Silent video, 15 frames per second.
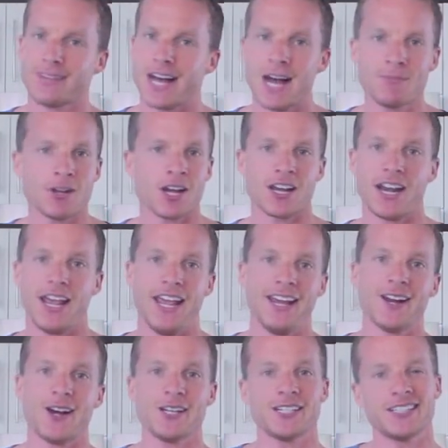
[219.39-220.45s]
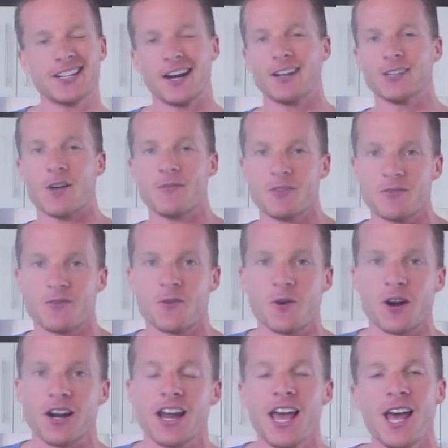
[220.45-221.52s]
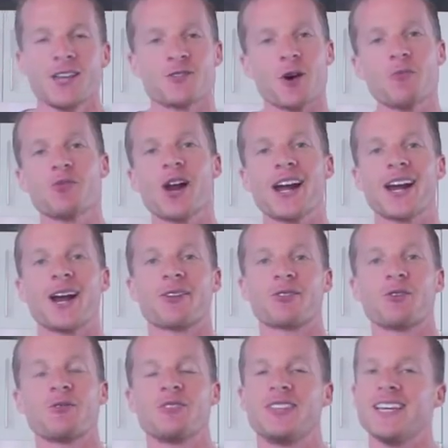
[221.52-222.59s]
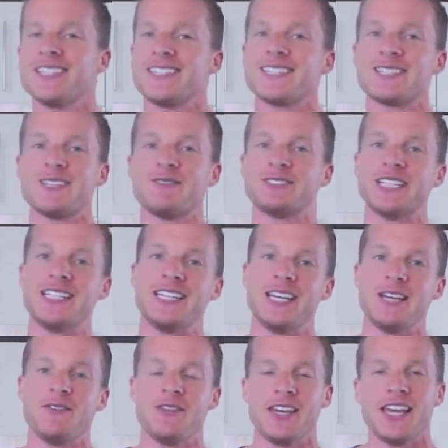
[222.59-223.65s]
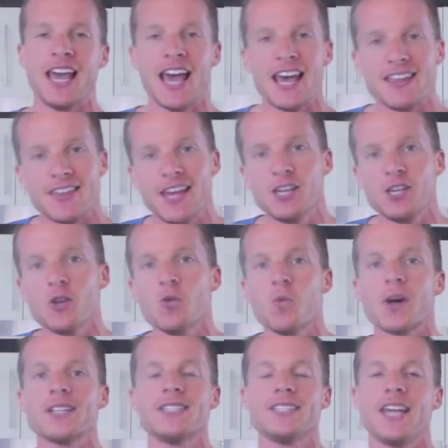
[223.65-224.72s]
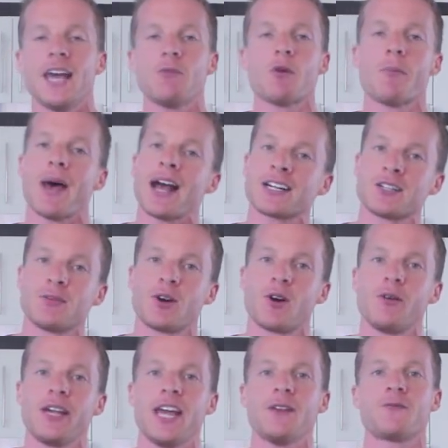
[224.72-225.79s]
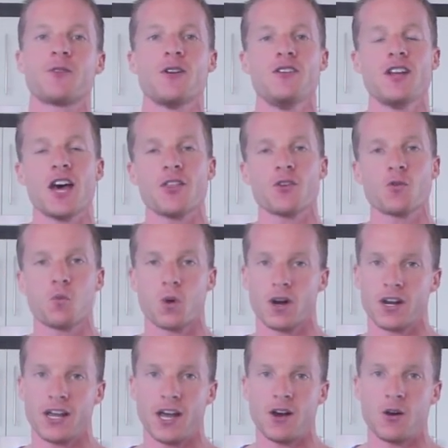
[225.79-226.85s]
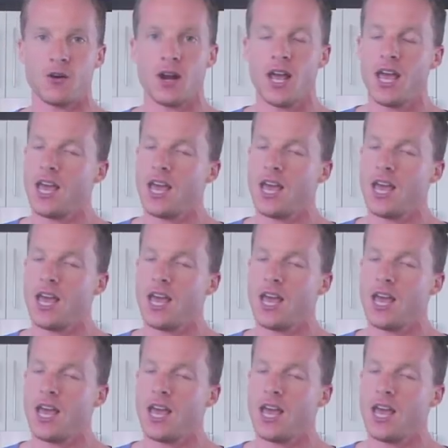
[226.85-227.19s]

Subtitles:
I'm not gonna hate on you, I'll love you for it. So I'm Brad Guthrow, this is LiveLeanTV. Thank you once again. We're back tomorrow again for another workout.